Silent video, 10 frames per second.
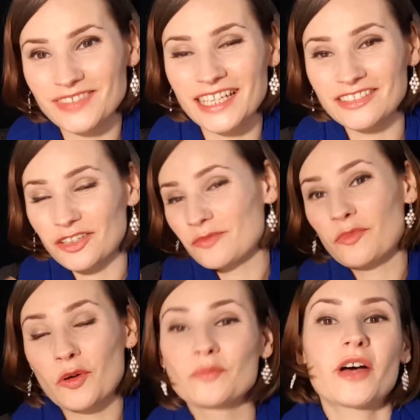and our
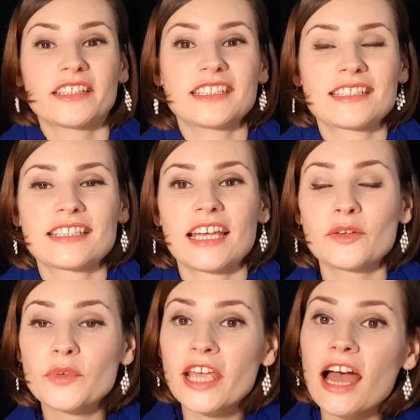own bodies, and
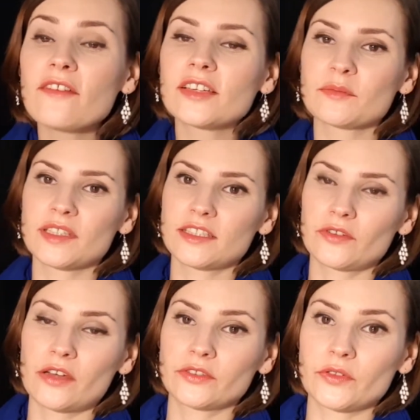we have limits
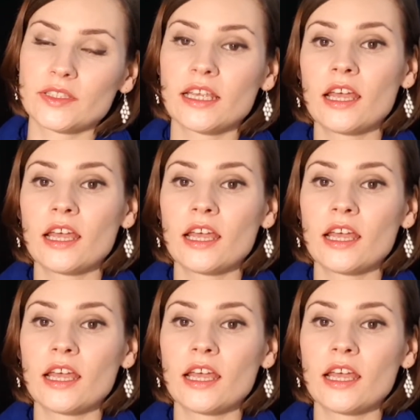around those.